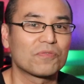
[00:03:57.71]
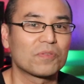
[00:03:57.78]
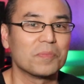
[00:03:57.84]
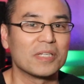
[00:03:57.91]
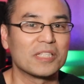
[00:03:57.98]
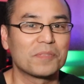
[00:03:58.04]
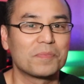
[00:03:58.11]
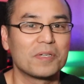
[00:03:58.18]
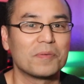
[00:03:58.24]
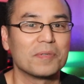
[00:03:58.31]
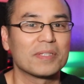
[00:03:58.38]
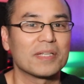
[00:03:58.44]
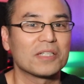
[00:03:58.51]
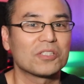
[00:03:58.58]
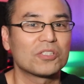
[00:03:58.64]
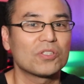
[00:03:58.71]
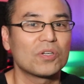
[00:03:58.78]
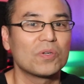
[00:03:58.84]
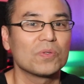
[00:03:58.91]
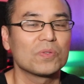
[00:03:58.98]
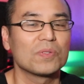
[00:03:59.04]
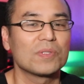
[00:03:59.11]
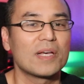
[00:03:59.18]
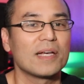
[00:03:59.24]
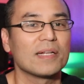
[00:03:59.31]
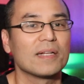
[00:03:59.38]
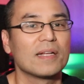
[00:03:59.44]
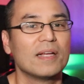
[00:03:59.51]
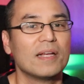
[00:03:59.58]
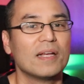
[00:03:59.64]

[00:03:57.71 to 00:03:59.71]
from an experiment that showed that